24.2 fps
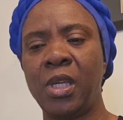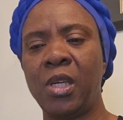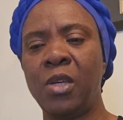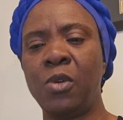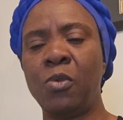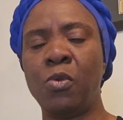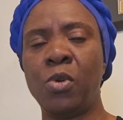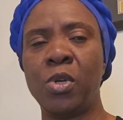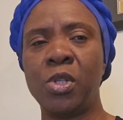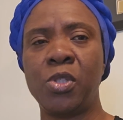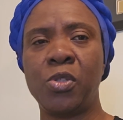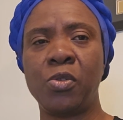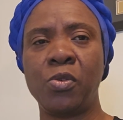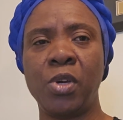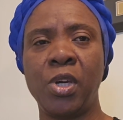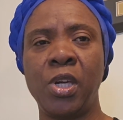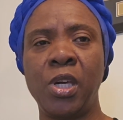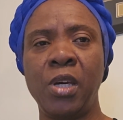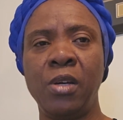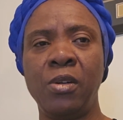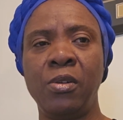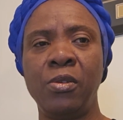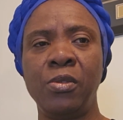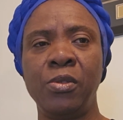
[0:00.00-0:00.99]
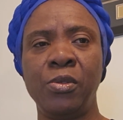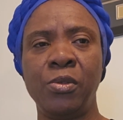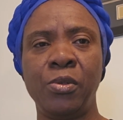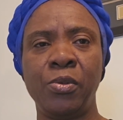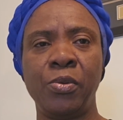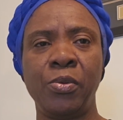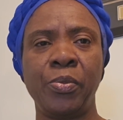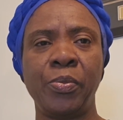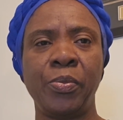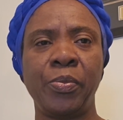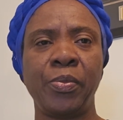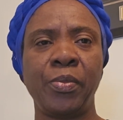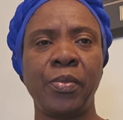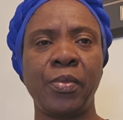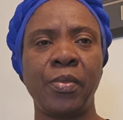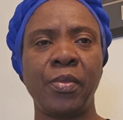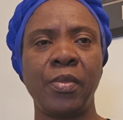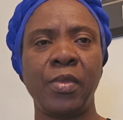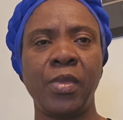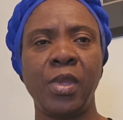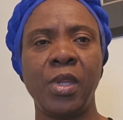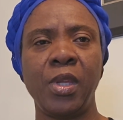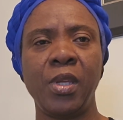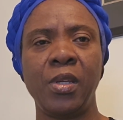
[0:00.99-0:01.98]
He wants to heal you.
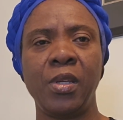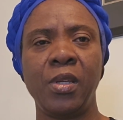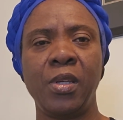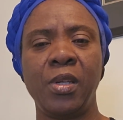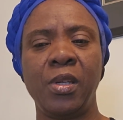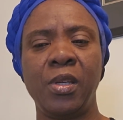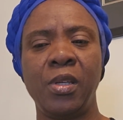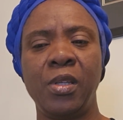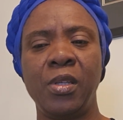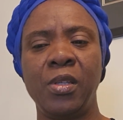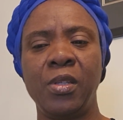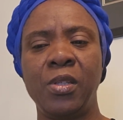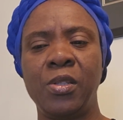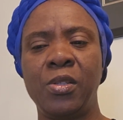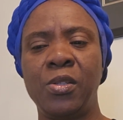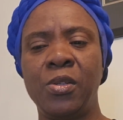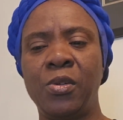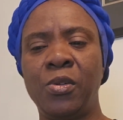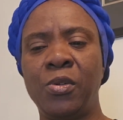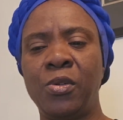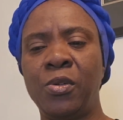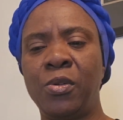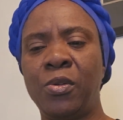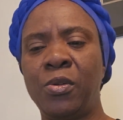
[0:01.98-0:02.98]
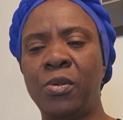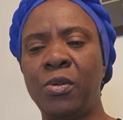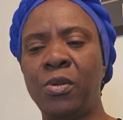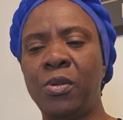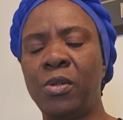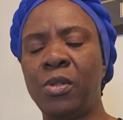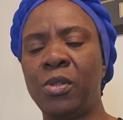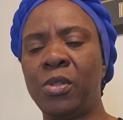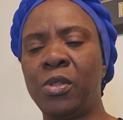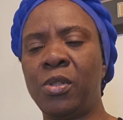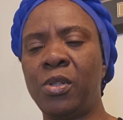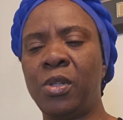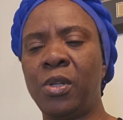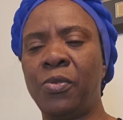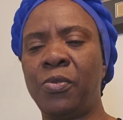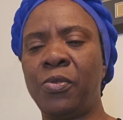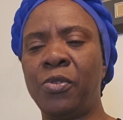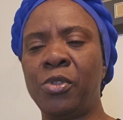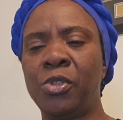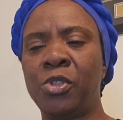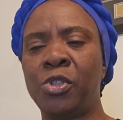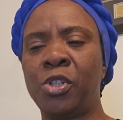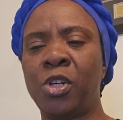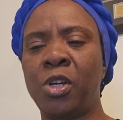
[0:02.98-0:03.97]
So if
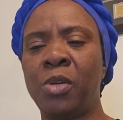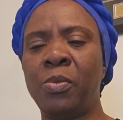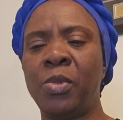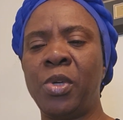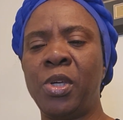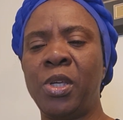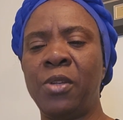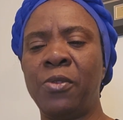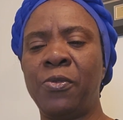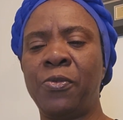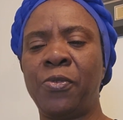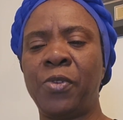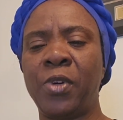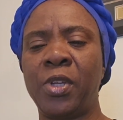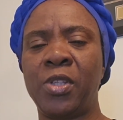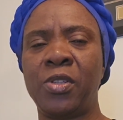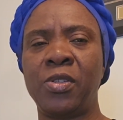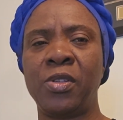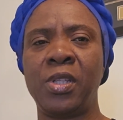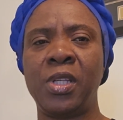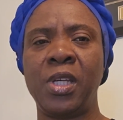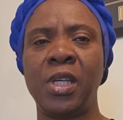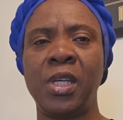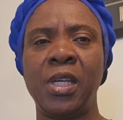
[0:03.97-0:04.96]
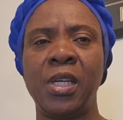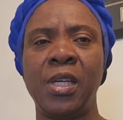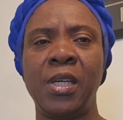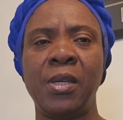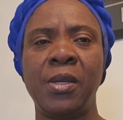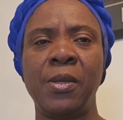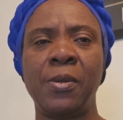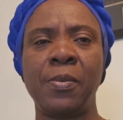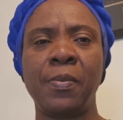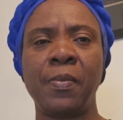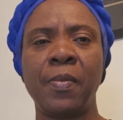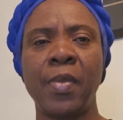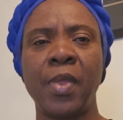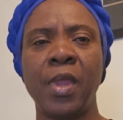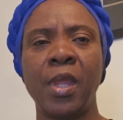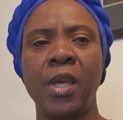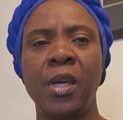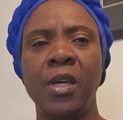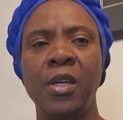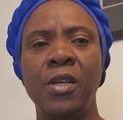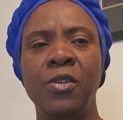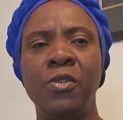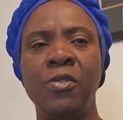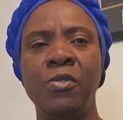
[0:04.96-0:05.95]
you join me in faith today,
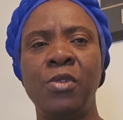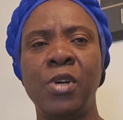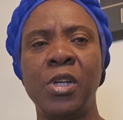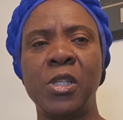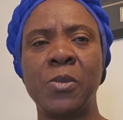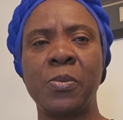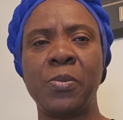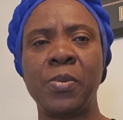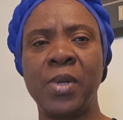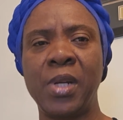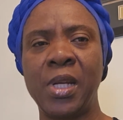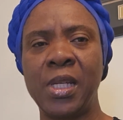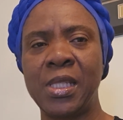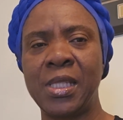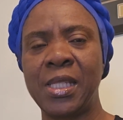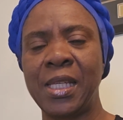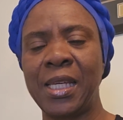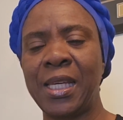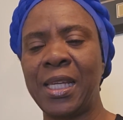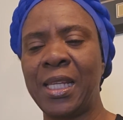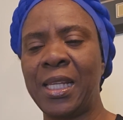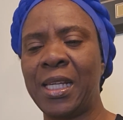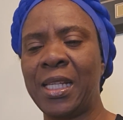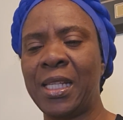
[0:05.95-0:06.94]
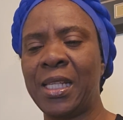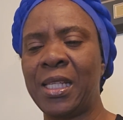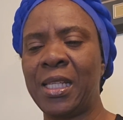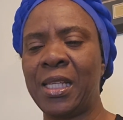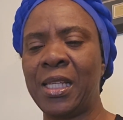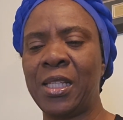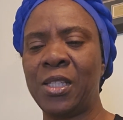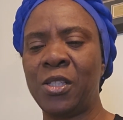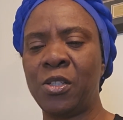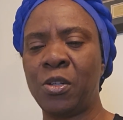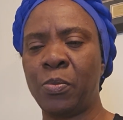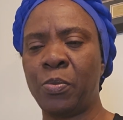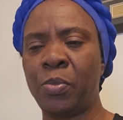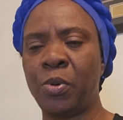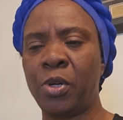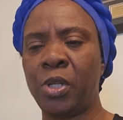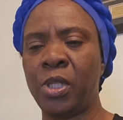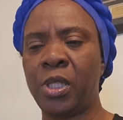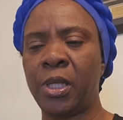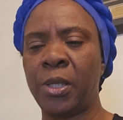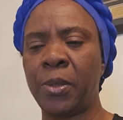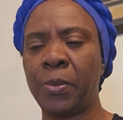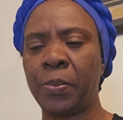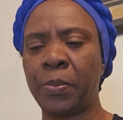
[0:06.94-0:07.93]
you experience healing in your
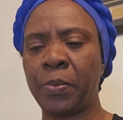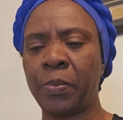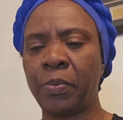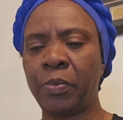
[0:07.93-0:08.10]
body.